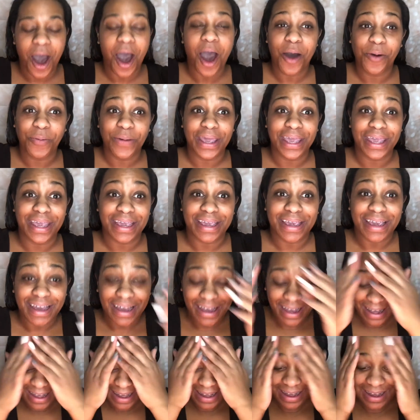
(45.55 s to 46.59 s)
A week.
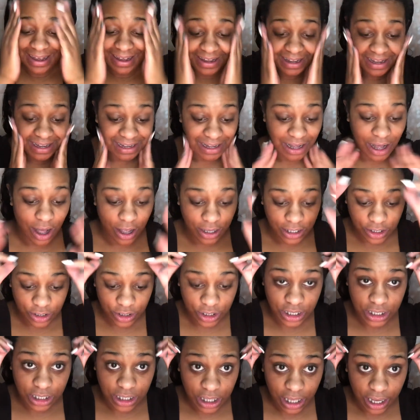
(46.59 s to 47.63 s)
Also,
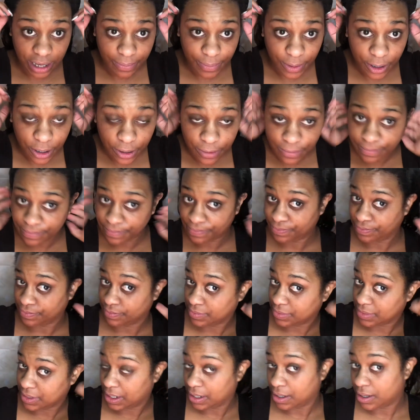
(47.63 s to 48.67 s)
disclaimer
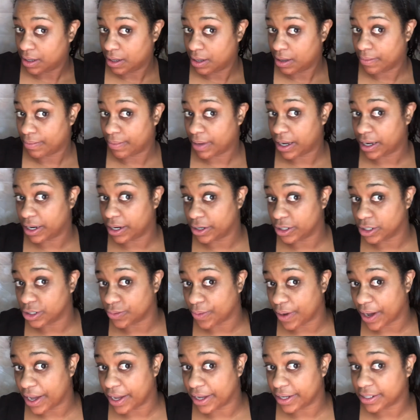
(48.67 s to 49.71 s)
my hair is
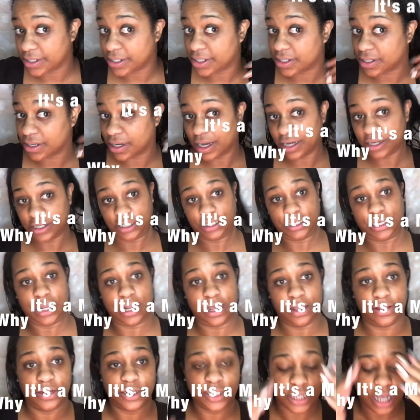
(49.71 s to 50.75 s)
wet. I just got out
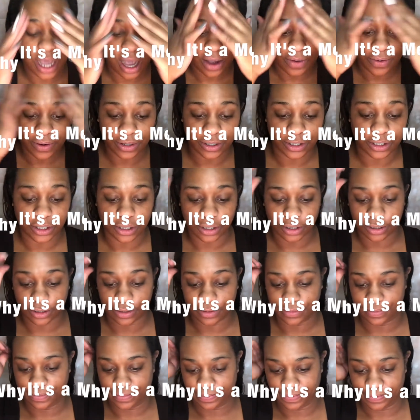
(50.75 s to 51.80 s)
of the shower,
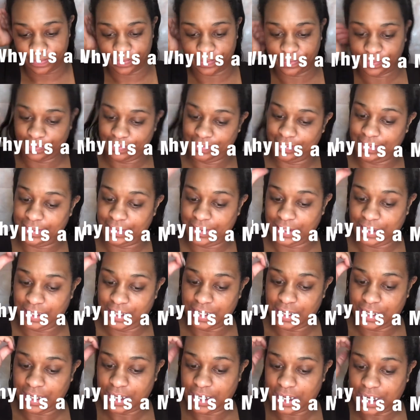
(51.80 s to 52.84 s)
so
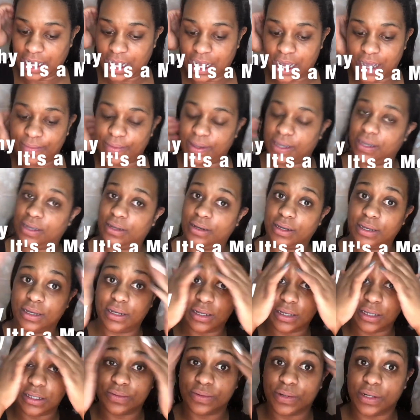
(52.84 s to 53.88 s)
I mean, it
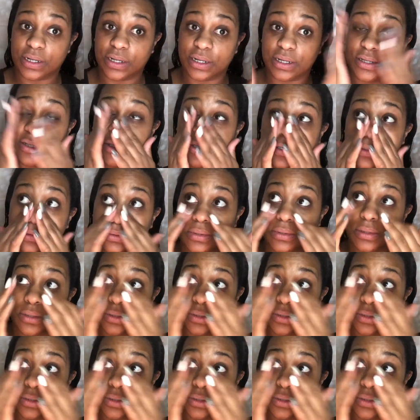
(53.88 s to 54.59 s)
is what it is.